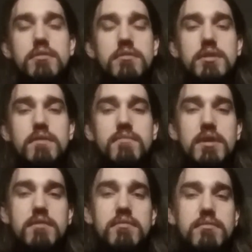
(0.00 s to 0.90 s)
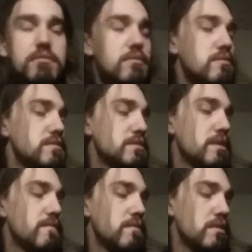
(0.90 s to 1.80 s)
I'll get them
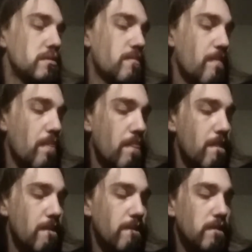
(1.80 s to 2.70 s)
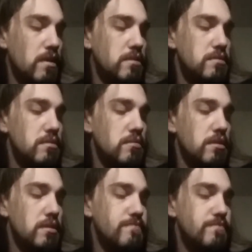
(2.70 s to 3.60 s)
stiff there.
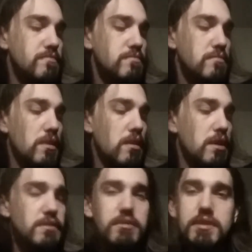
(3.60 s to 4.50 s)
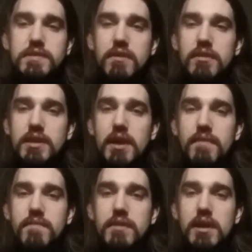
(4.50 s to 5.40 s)
So, usually that's all I
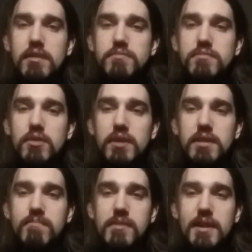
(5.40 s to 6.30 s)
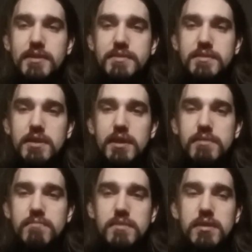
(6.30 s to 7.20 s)
got for now. Go ahead and practice
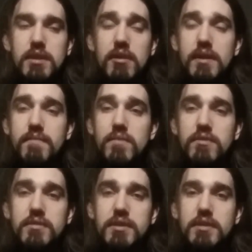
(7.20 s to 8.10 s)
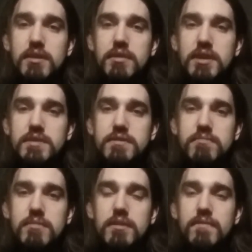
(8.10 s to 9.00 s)
that, and I'll have more in the next
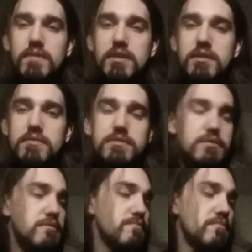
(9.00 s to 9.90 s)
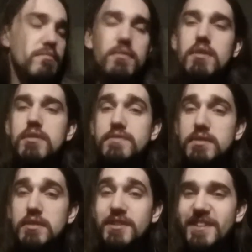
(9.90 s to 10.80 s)
video. So
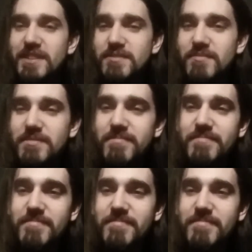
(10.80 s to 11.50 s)
see you in the next one.